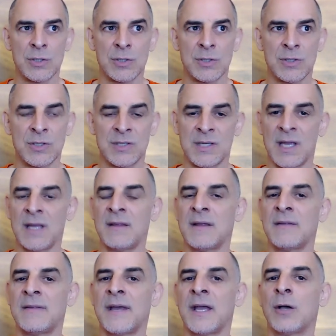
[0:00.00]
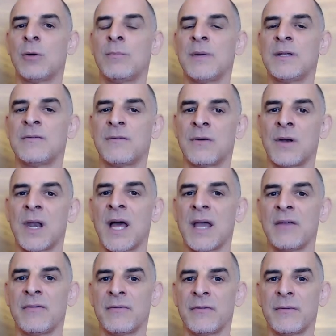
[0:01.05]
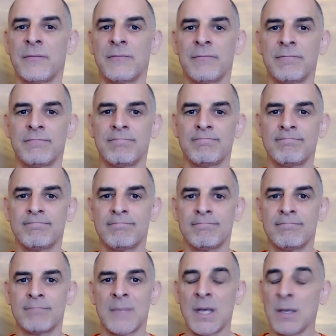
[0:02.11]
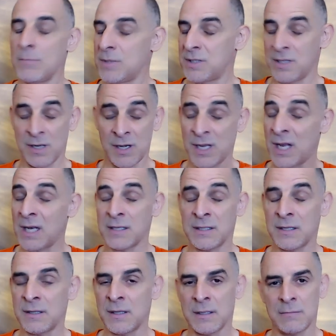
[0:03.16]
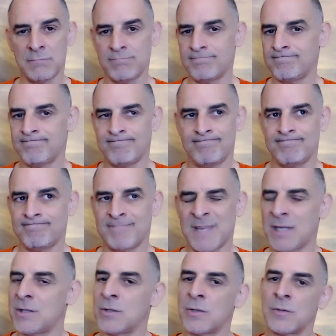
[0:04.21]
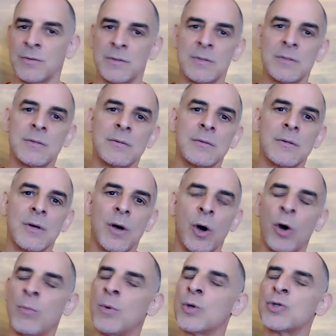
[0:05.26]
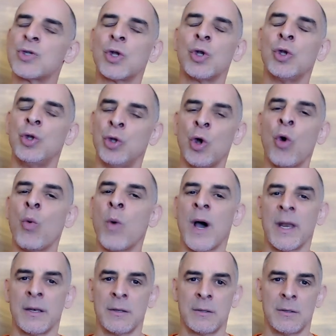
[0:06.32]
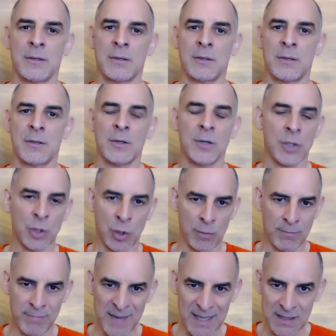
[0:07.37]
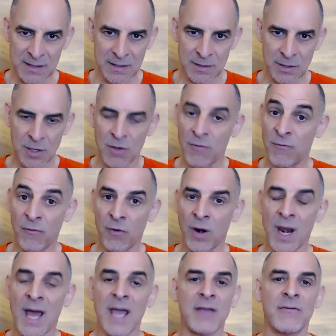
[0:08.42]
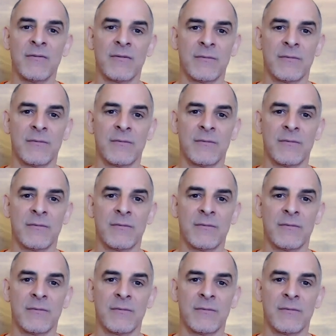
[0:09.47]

say that they commit for life. But in reality, they don't. Almost no one commits for life.